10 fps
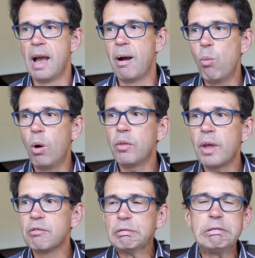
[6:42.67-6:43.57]
And what
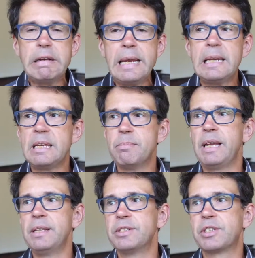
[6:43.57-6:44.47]
that really
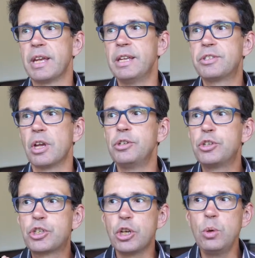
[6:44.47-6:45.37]
means is
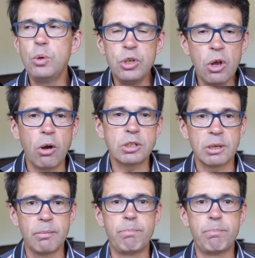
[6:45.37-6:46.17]
do not